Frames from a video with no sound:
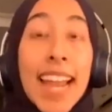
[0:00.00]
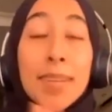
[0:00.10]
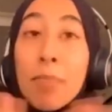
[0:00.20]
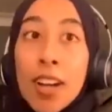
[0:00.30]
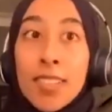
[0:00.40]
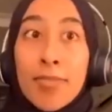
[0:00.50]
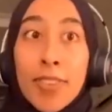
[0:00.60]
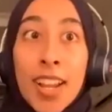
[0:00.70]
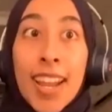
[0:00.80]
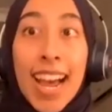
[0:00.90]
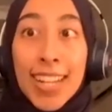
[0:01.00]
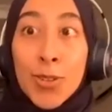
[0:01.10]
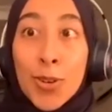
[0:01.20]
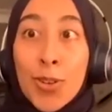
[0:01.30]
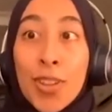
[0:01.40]
any person of color at
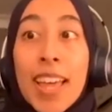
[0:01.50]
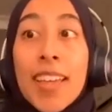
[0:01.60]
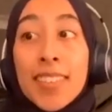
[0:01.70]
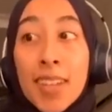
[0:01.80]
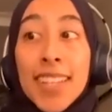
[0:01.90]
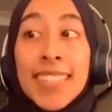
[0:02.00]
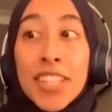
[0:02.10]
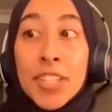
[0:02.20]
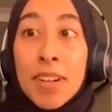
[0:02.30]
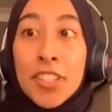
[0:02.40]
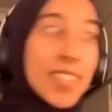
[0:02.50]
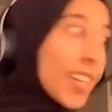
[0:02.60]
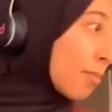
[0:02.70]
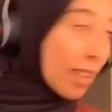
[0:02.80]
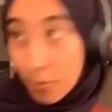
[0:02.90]
all, so a teacher mentions it
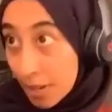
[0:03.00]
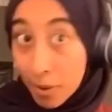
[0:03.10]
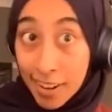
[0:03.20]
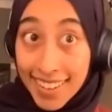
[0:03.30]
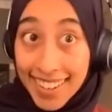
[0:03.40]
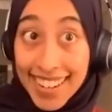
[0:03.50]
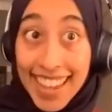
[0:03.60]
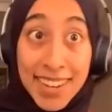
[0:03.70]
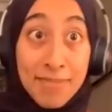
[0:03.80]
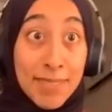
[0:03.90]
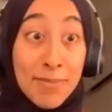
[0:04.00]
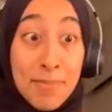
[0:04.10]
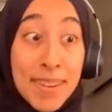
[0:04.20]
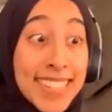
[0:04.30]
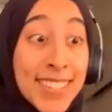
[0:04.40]
and I'm like, wait, what? Like we're
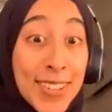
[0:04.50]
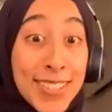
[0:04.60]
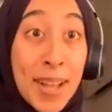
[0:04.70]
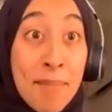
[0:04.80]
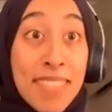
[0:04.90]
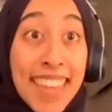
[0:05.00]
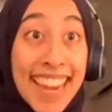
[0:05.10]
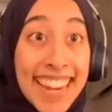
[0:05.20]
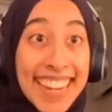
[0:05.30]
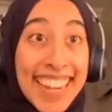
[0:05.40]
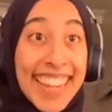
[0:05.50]
being taught something.